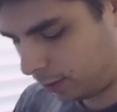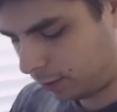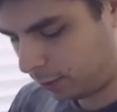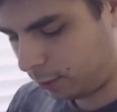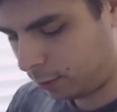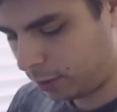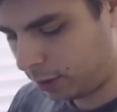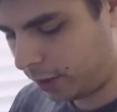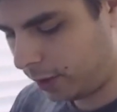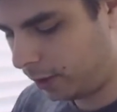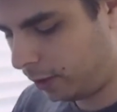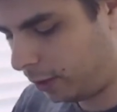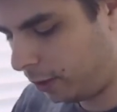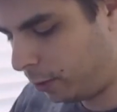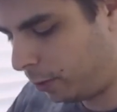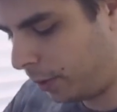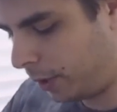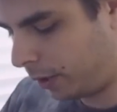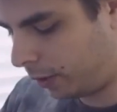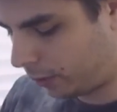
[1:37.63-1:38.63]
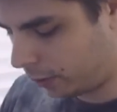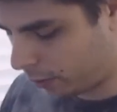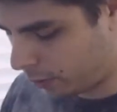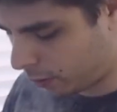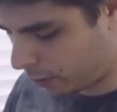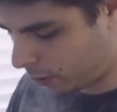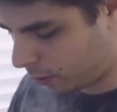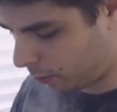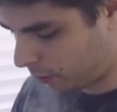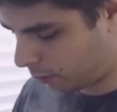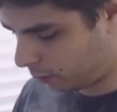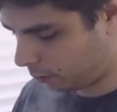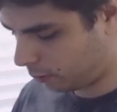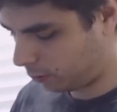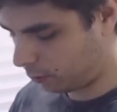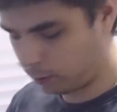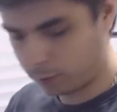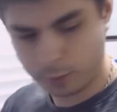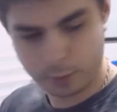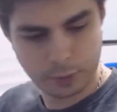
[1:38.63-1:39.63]
But here we go.
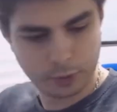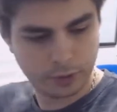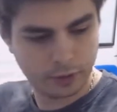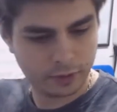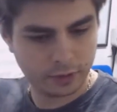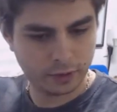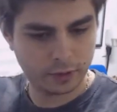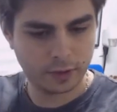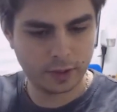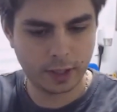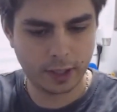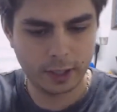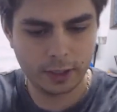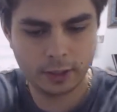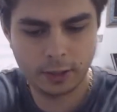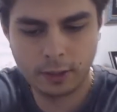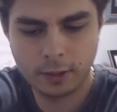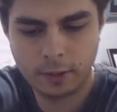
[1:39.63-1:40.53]
I'll put this aside.